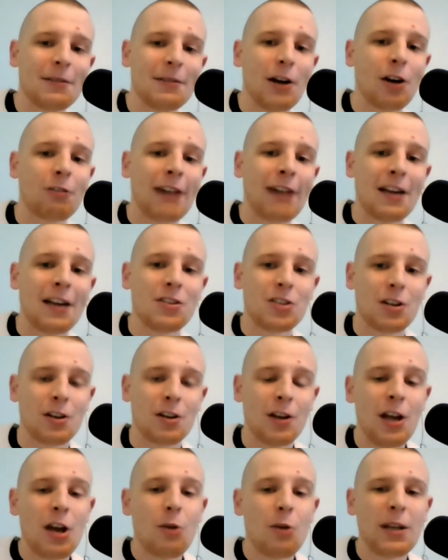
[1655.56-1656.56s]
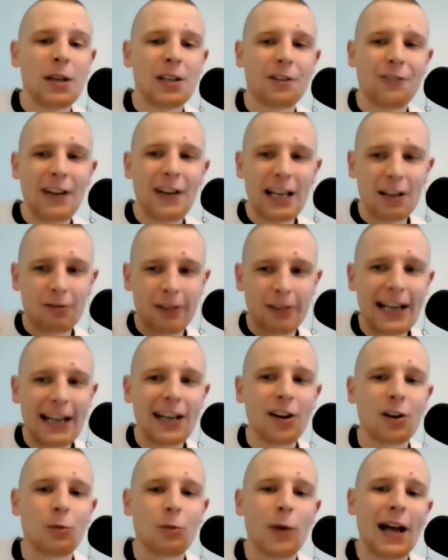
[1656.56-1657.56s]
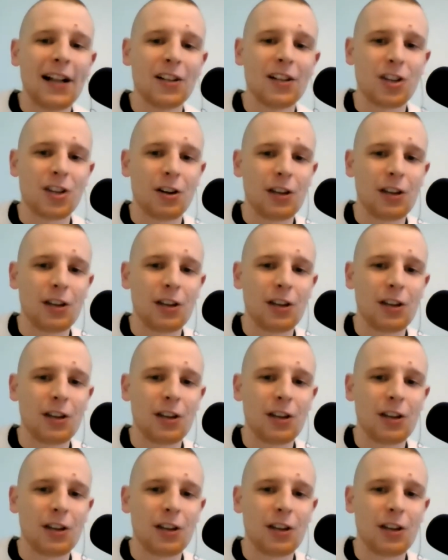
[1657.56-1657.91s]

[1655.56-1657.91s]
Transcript: around you. When you're feeling really unwell, Joe,